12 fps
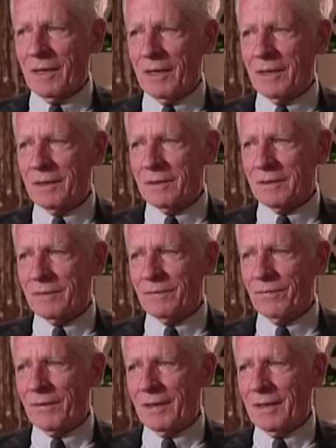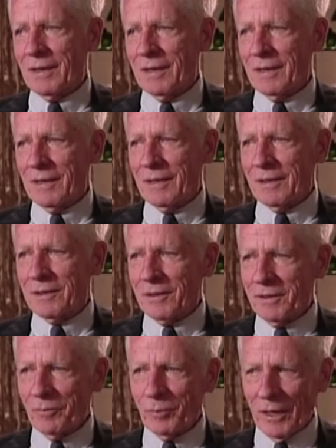And
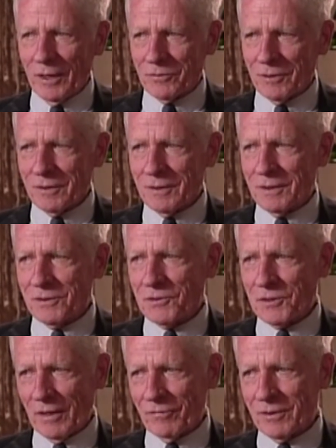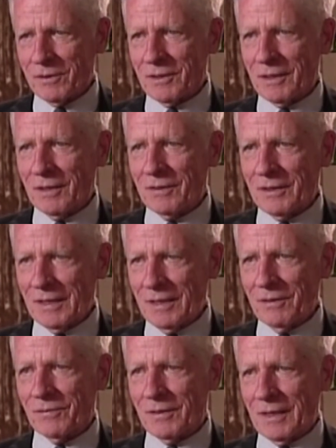Cleopatra the seventh, the,
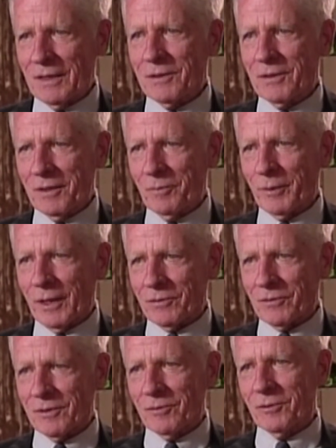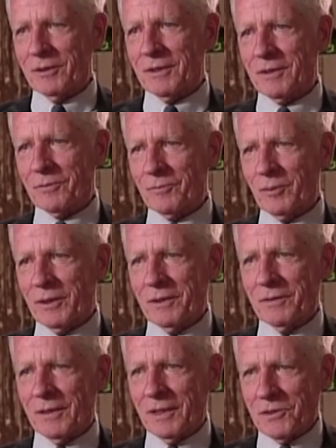the, the Cleopatra, the one that
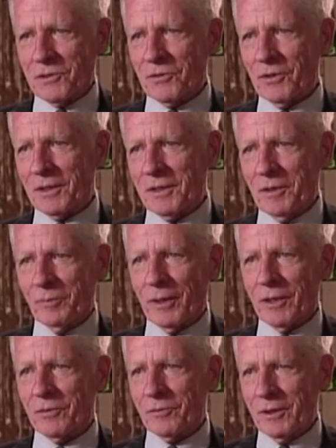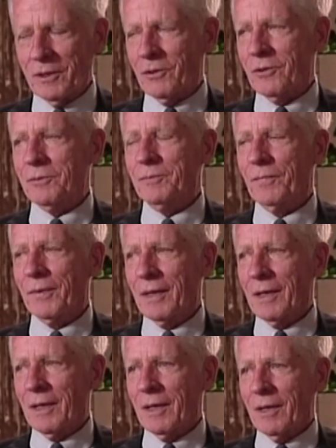we, the historic Cleopatra that we know,
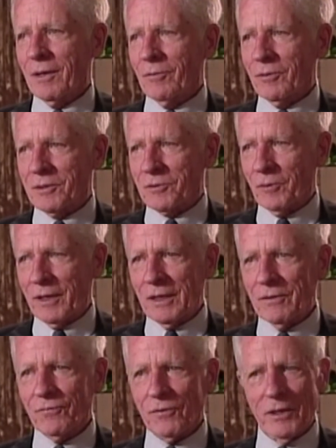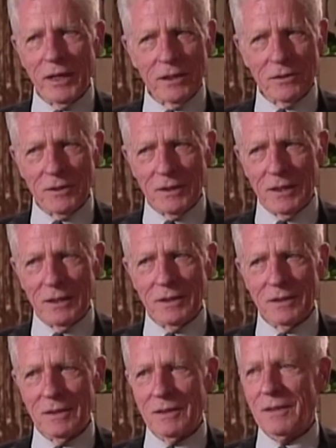was waiting for
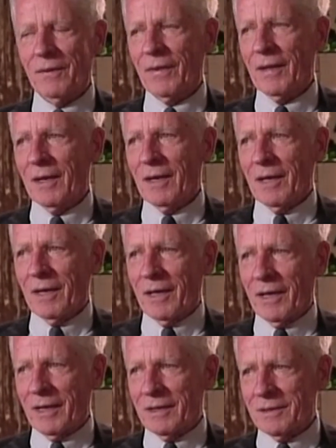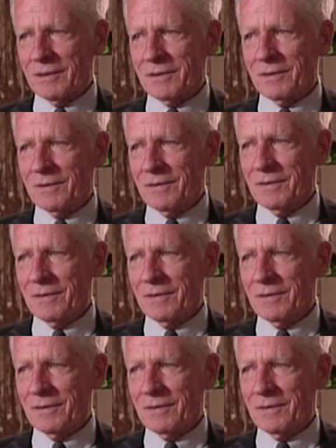Anthony. And